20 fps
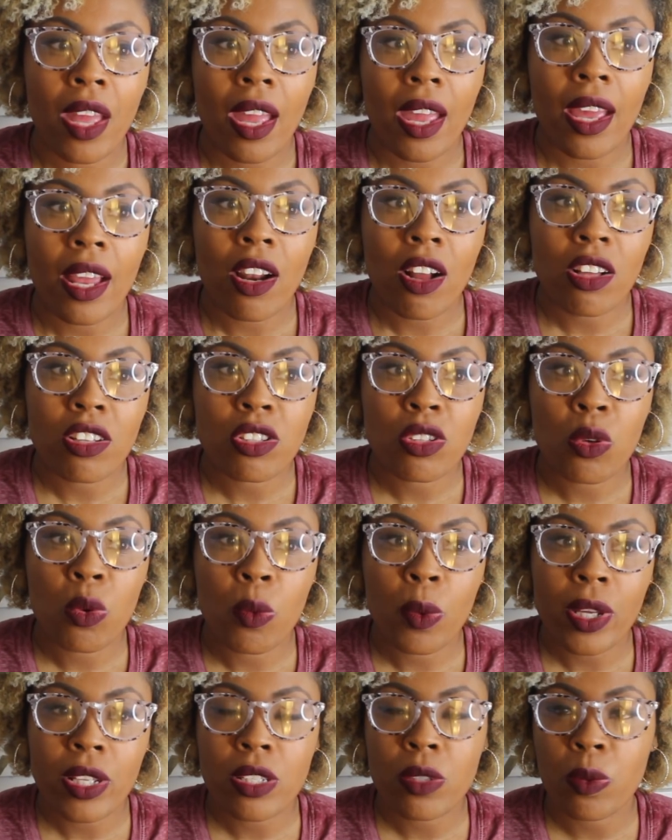And
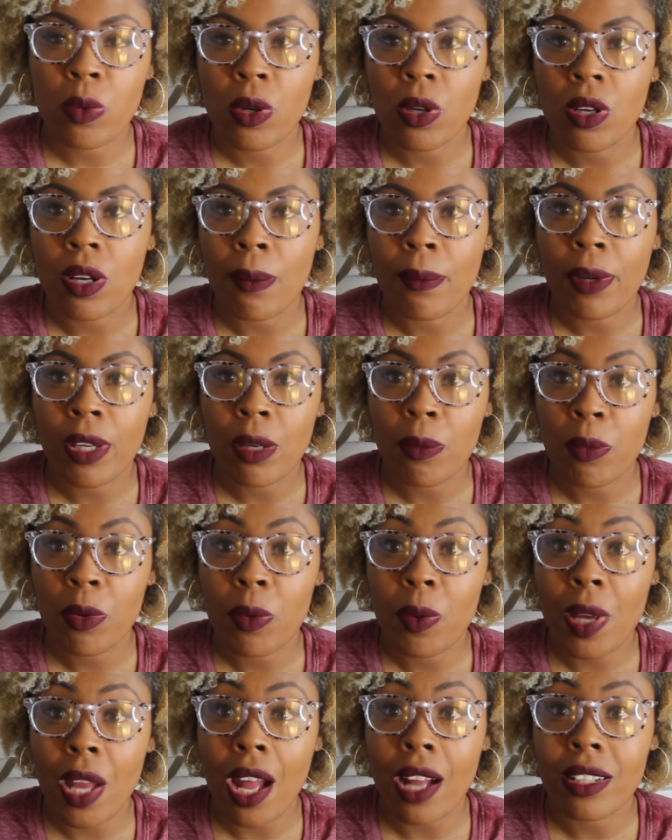also Westworld, I'm going to
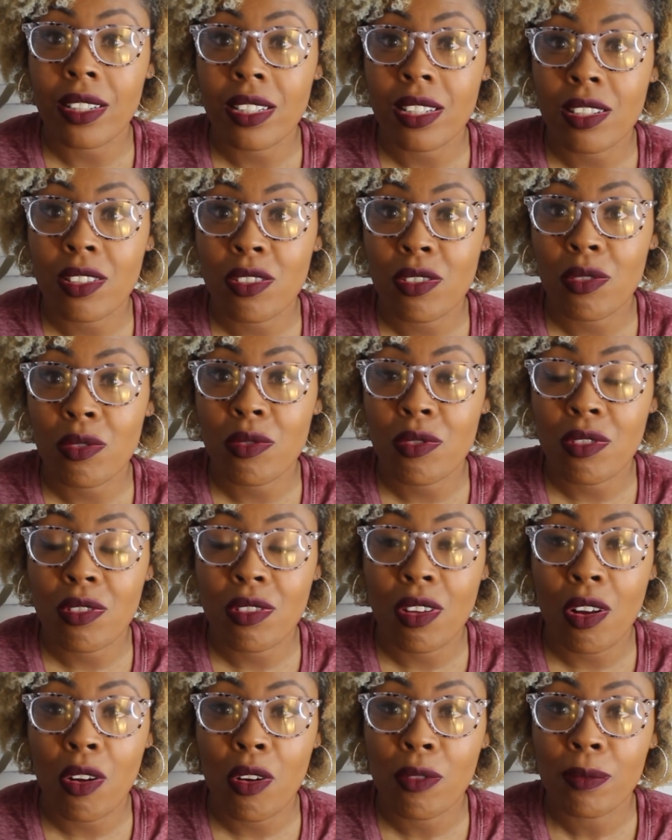be reacting to,
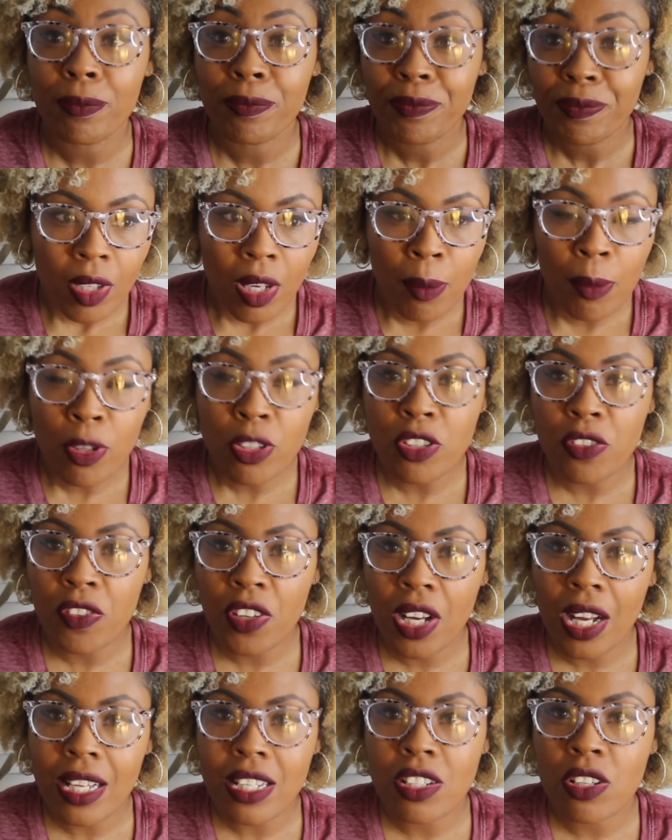so. Most of
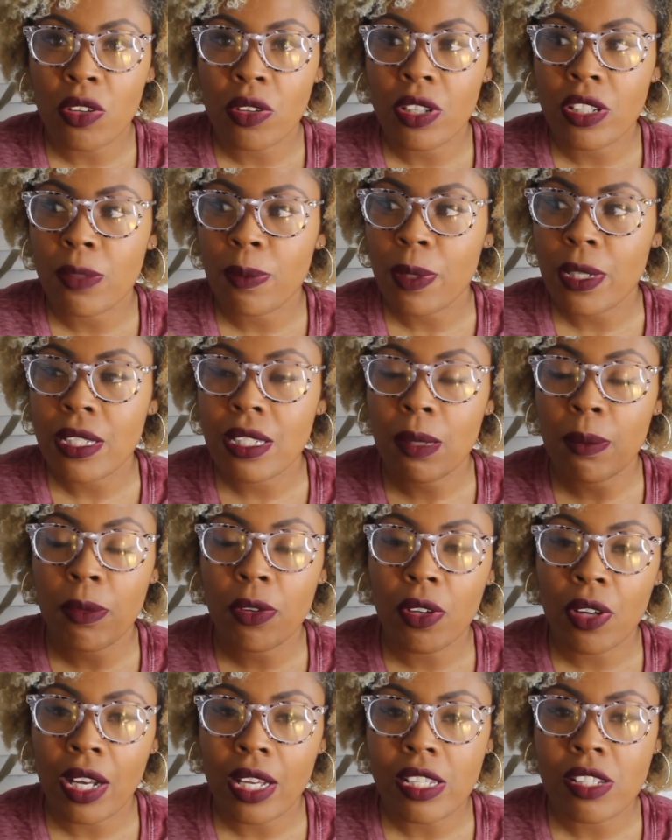you guys know this, but some of
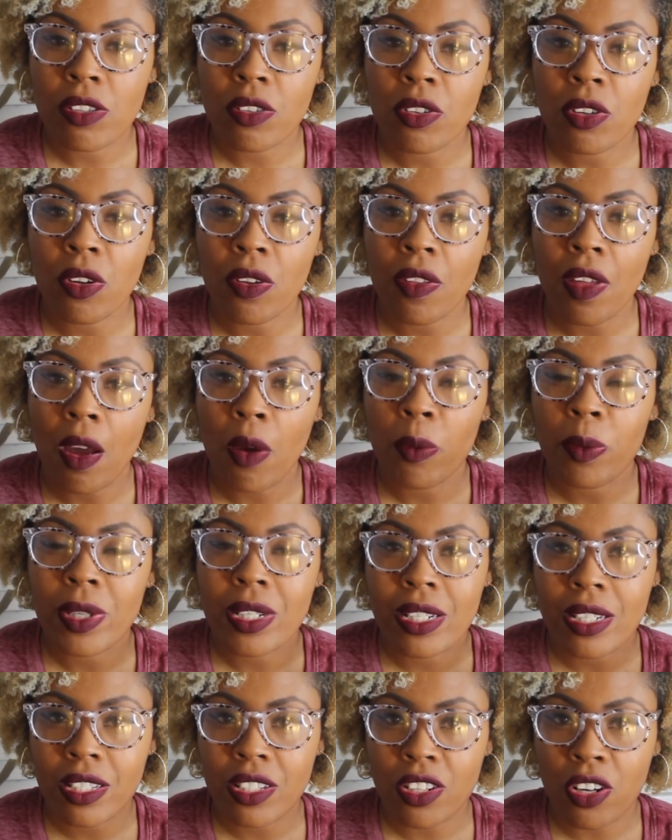you guys don't know that we
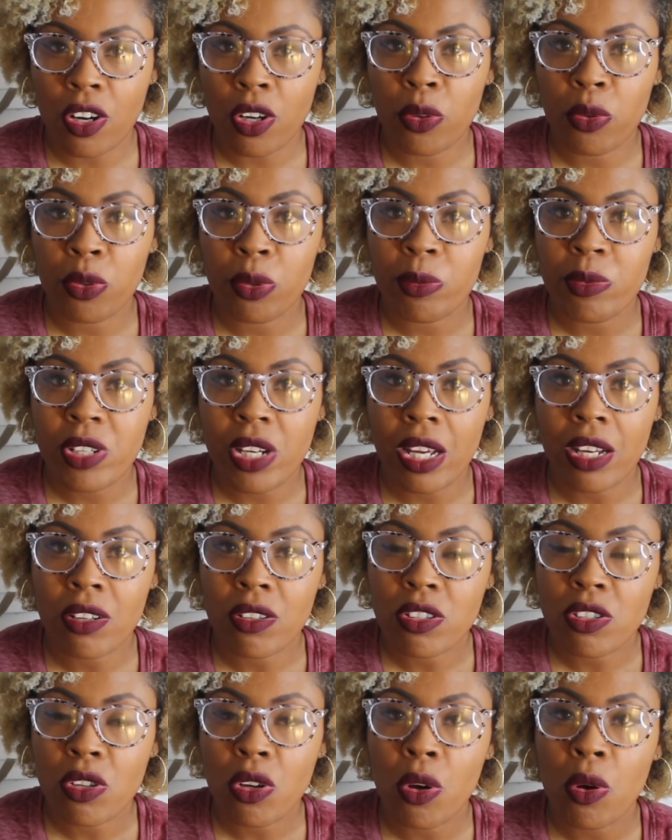did start a group
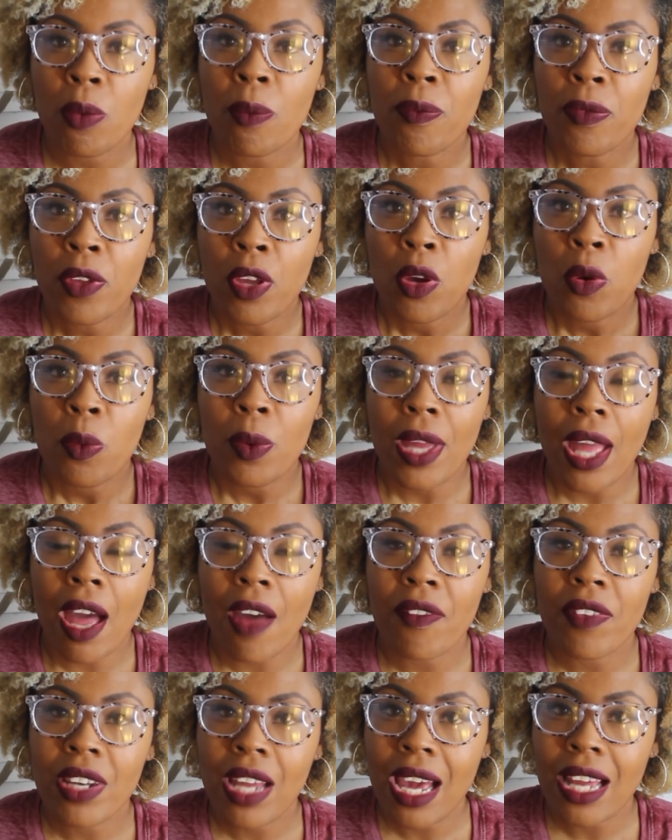channel, so we
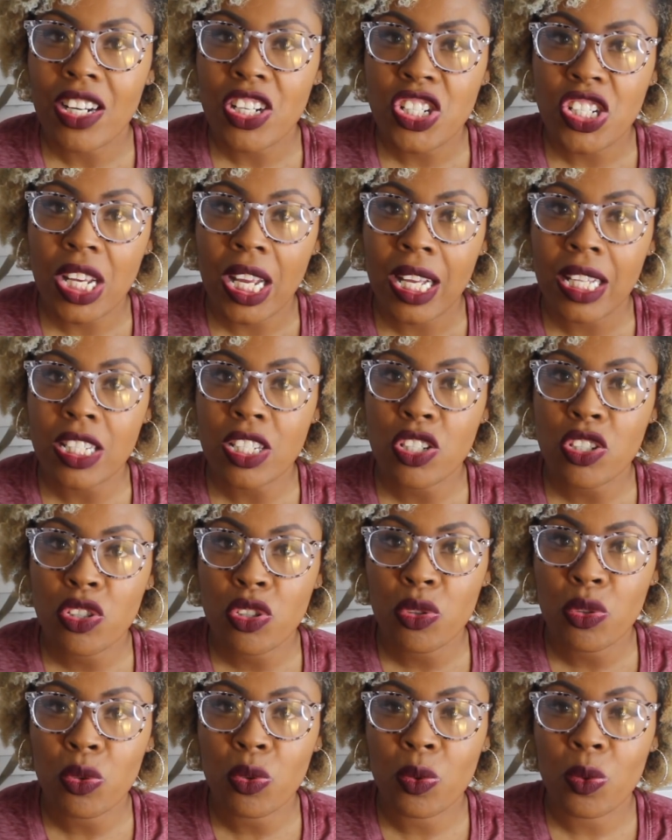haven't had a
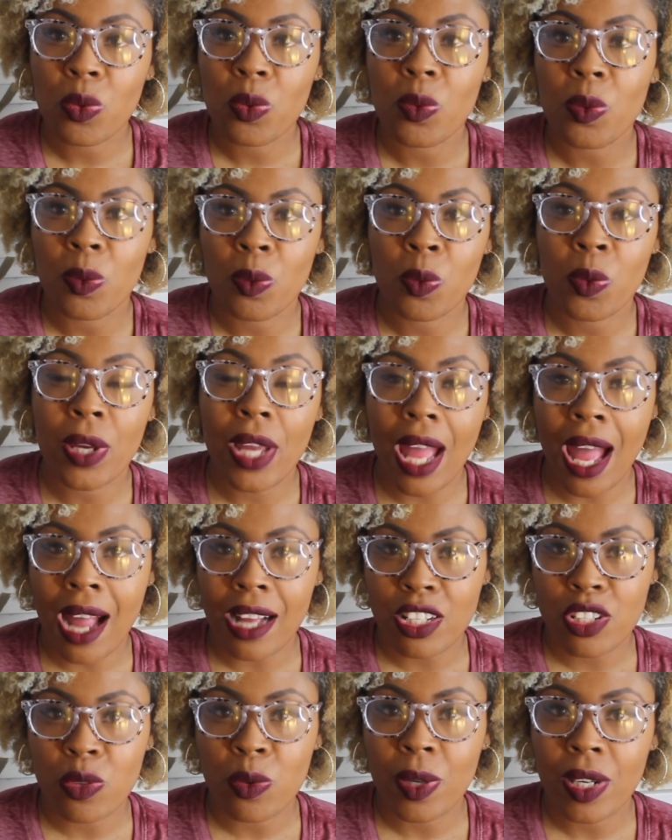chance to
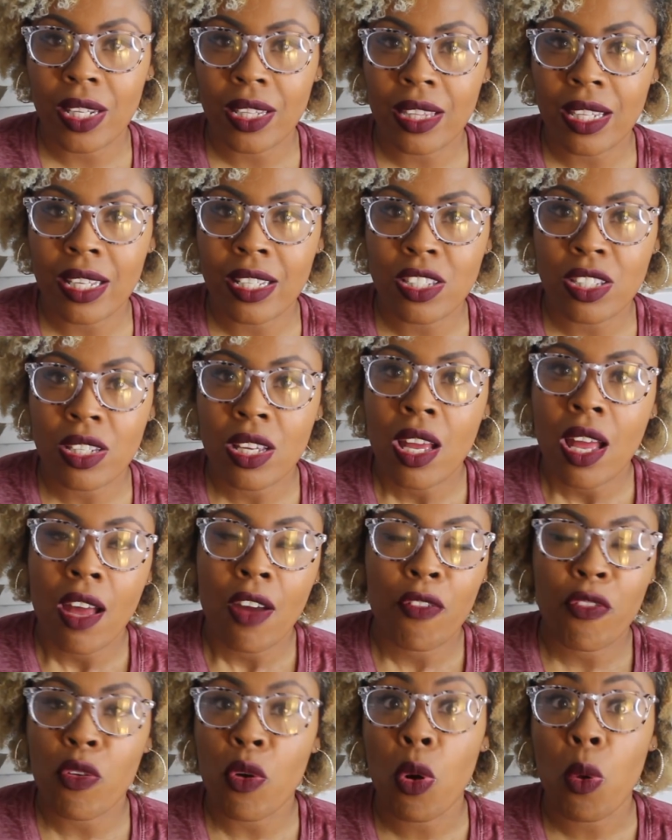react to anything
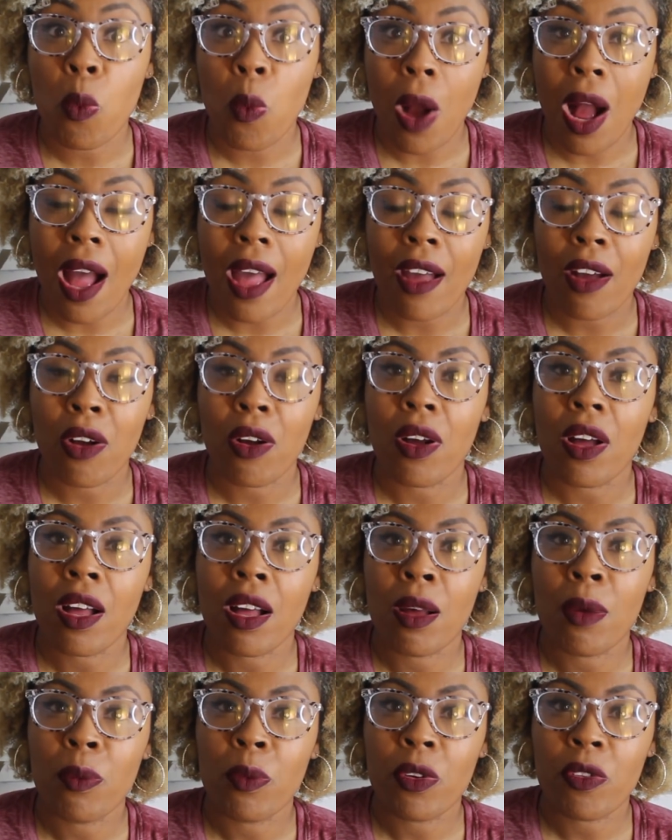for a
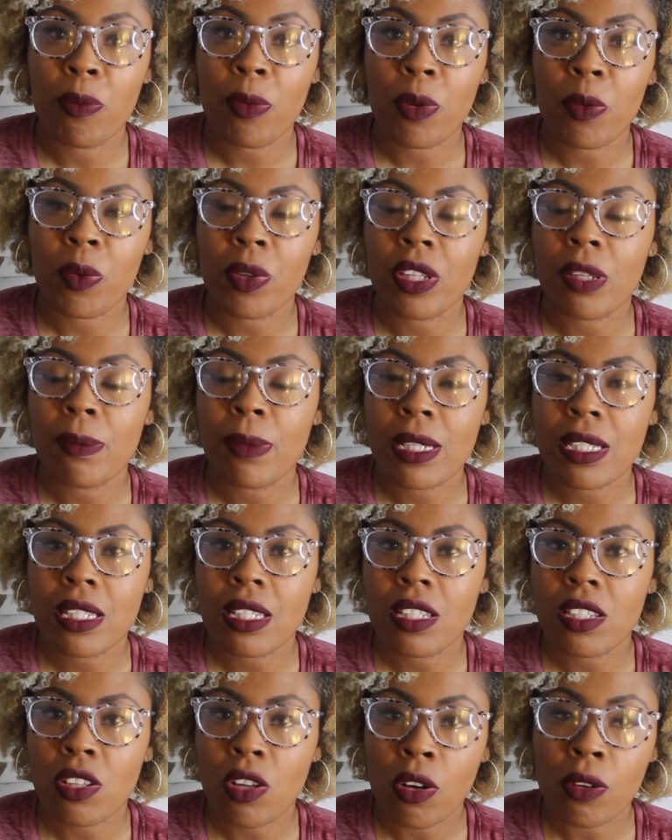while. We've been really
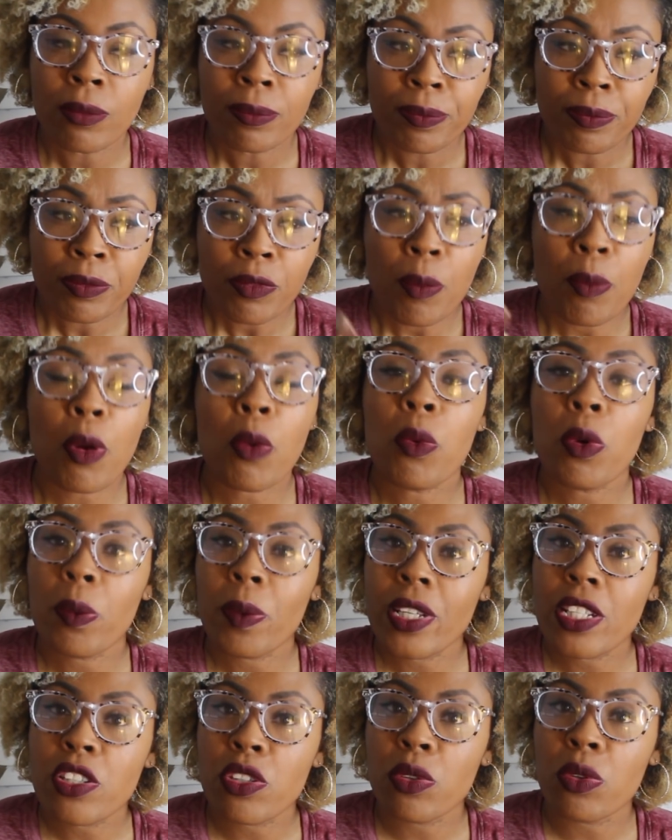busy, so. But when
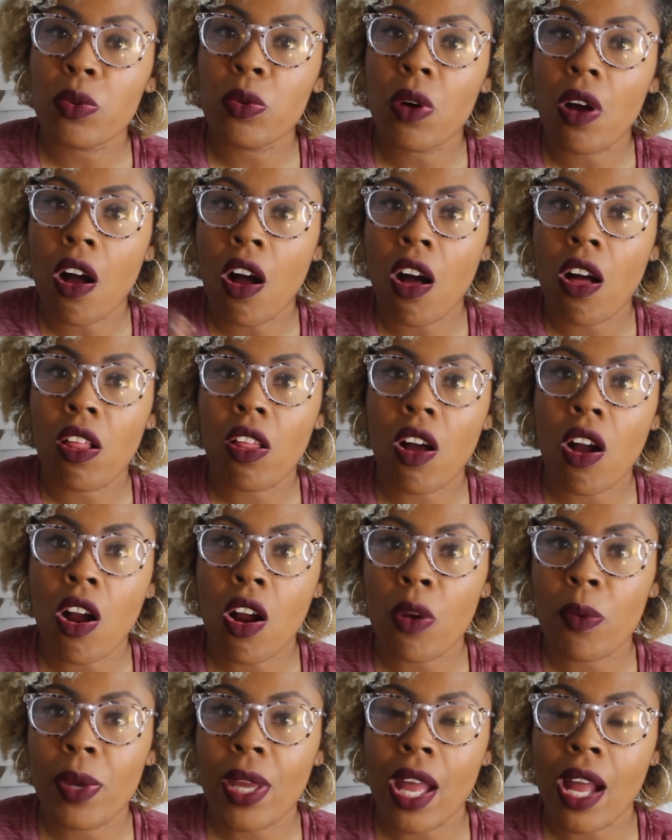we do, all
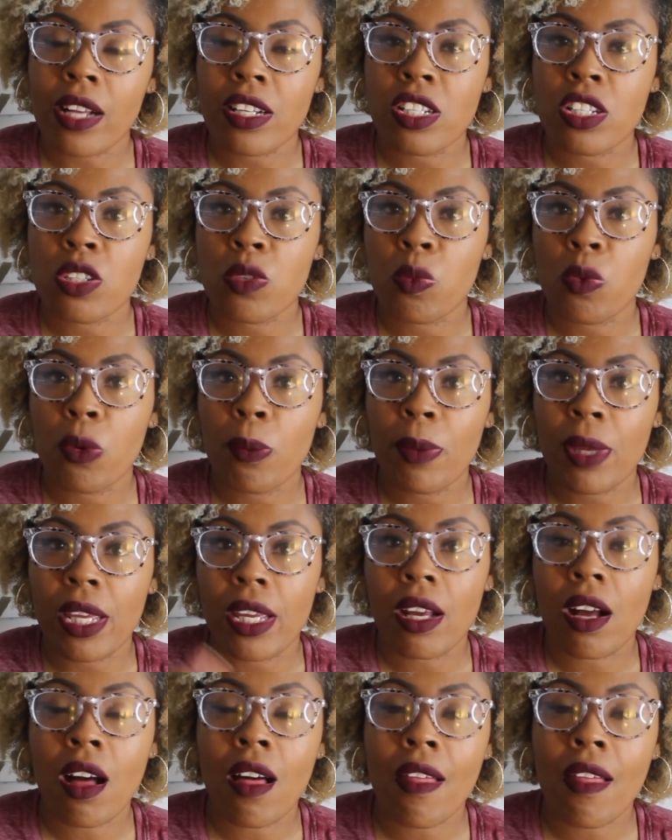our reactions will be